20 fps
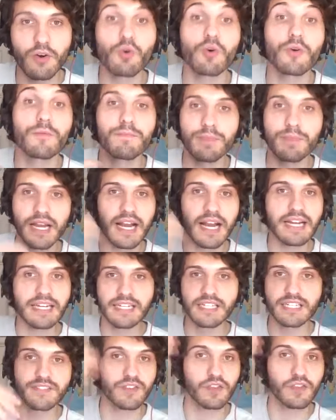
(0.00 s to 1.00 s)
or big
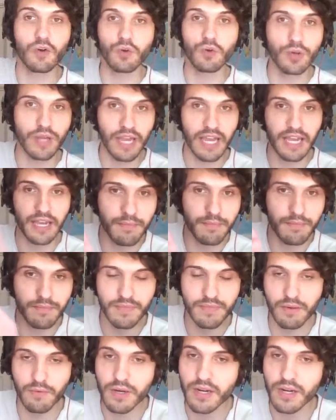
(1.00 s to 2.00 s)
ideas for the whole game
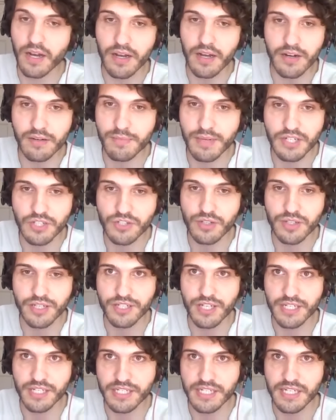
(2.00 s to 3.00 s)
that were cut or majorly
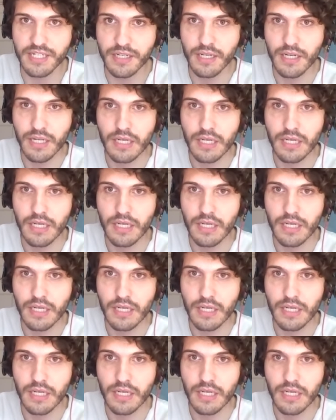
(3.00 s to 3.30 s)
adjusted?